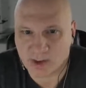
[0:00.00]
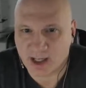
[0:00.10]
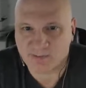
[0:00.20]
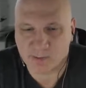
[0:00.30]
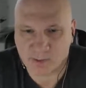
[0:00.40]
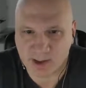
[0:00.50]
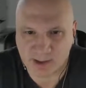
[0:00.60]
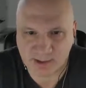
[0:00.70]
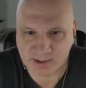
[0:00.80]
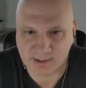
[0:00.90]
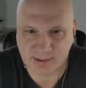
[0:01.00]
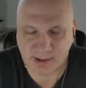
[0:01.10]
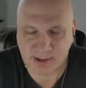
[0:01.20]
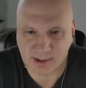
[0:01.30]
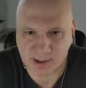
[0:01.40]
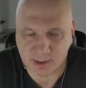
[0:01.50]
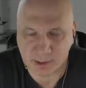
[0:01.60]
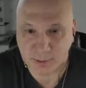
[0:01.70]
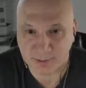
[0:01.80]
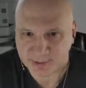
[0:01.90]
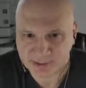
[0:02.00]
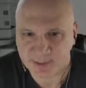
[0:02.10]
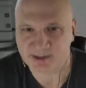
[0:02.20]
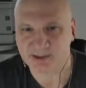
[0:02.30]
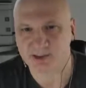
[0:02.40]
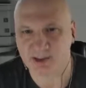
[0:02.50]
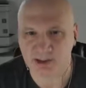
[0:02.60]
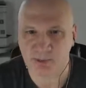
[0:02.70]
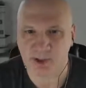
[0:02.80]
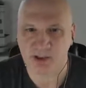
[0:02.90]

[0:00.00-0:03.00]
than everyone else in the universe, basically,